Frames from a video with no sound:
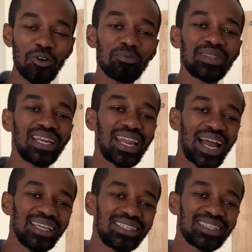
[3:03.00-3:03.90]
from the
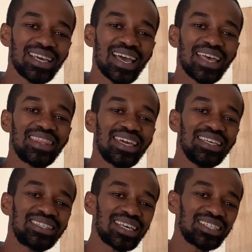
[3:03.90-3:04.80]
light, the
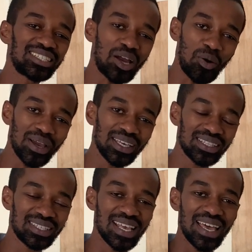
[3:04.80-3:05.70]
instant shower
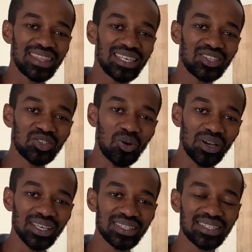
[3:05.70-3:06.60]
heads, the
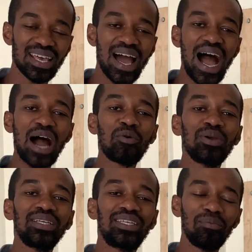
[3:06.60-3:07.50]
sockets. I
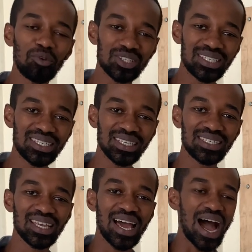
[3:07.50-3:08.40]
will
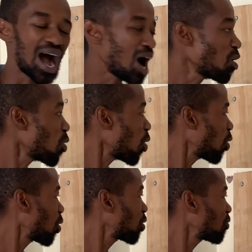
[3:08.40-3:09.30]
demonstrate how
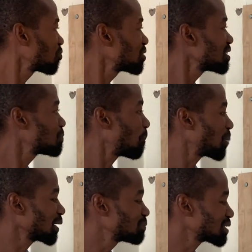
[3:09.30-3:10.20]
all of these
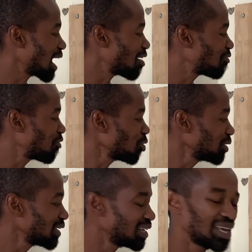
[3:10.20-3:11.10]
pipes are
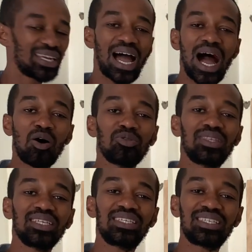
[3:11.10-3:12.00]
folded and how
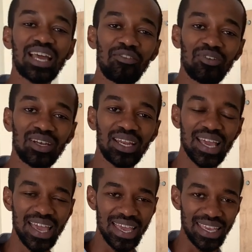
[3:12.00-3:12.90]
they travel
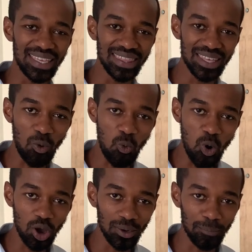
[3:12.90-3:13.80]
in the
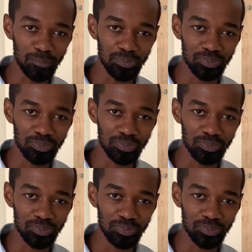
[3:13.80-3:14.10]
wall.